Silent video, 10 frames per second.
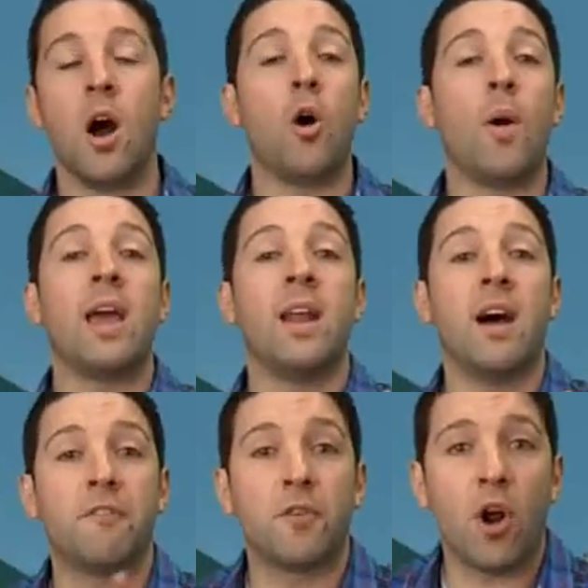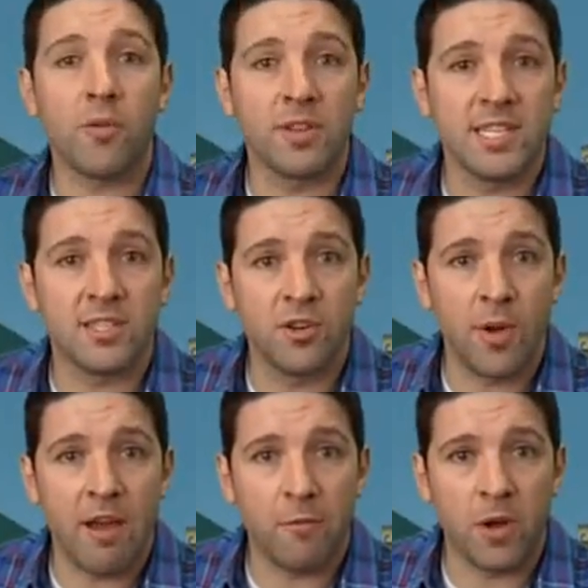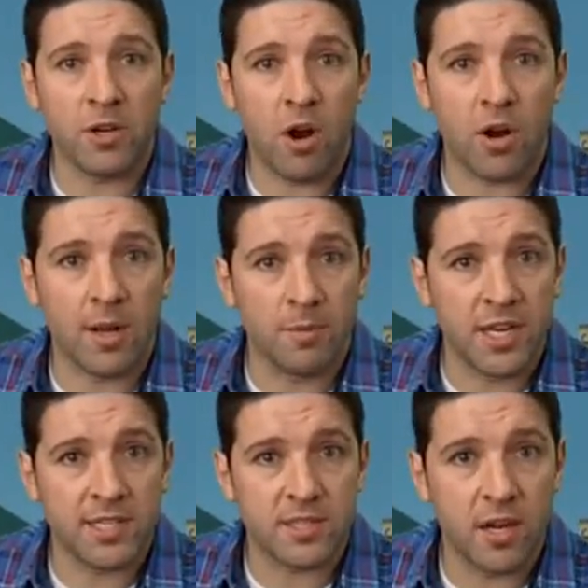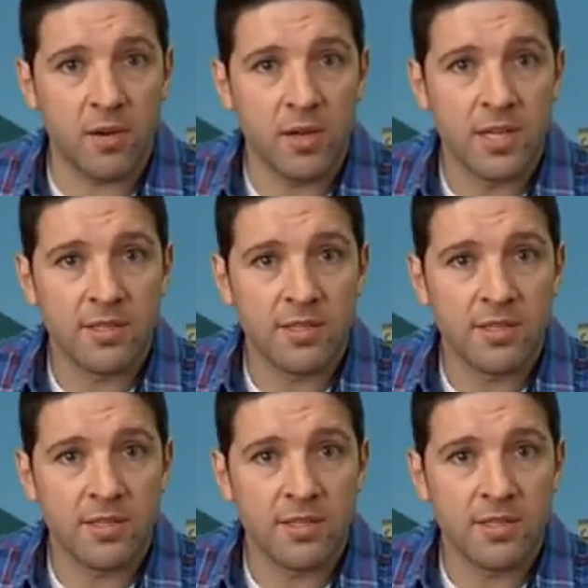Oh, and uh, Ferrari released their new F1 car a couple days ago,